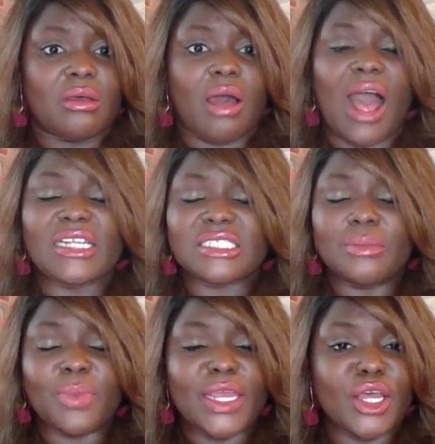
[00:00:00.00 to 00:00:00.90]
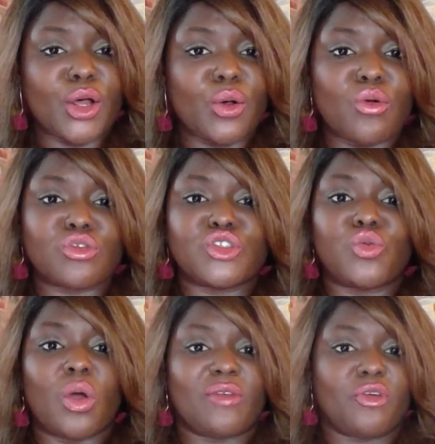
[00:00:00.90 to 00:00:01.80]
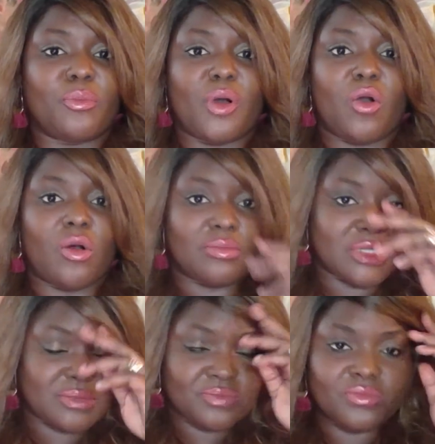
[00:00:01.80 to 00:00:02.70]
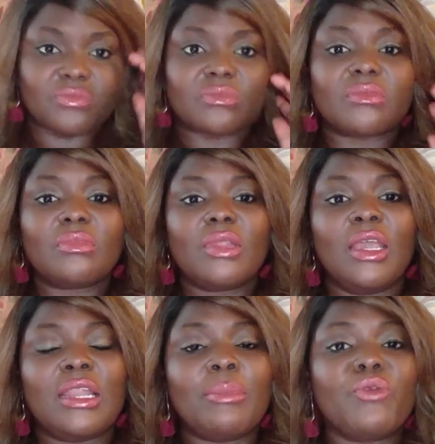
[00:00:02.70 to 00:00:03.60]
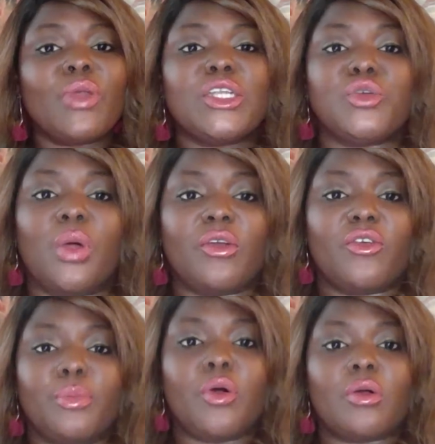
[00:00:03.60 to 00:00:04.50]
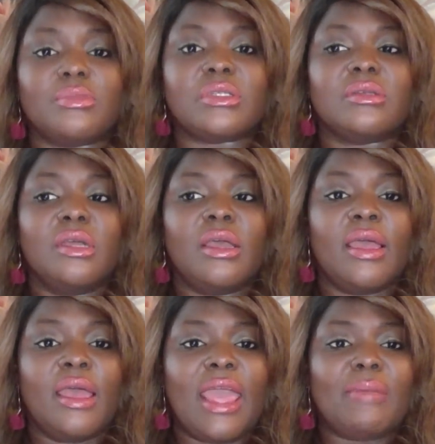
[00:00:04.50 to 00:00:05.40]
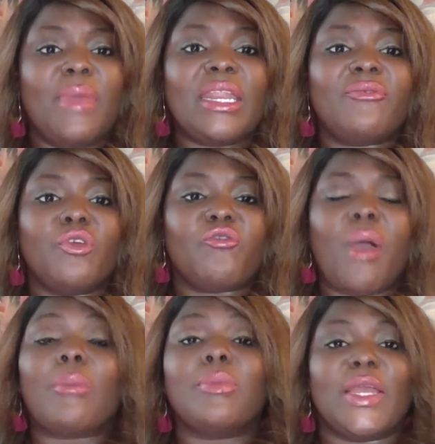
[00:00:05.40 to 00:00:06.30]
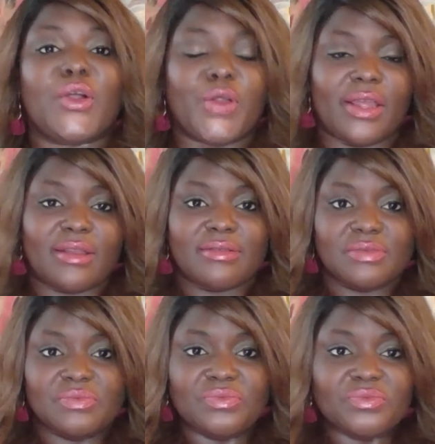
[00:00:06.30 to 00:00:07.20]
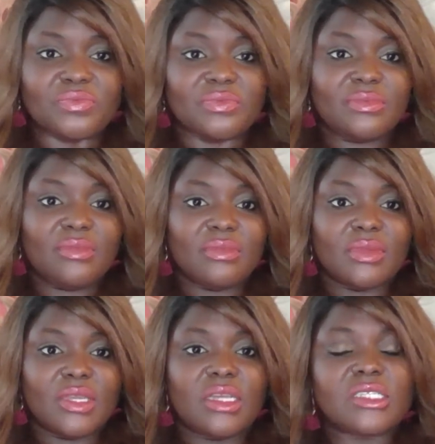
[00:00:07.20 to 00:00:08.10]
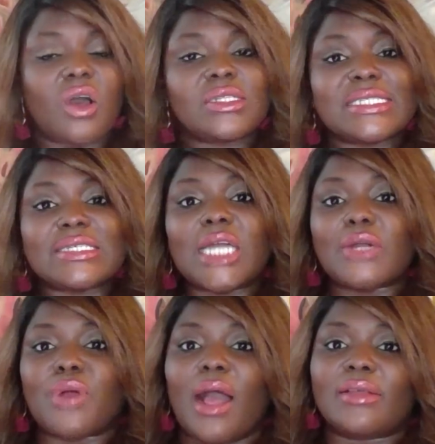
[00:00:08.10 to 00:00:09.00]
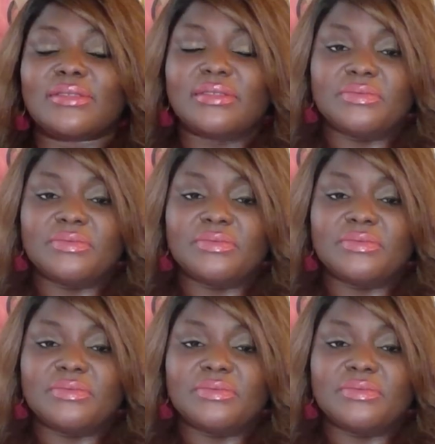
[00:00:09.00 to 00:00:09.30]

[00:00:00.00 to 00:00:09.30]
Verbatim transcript: I simply go to one of her poems. And let me read you one of her poems. And many of you have probably heard it. It's called Still I Rise.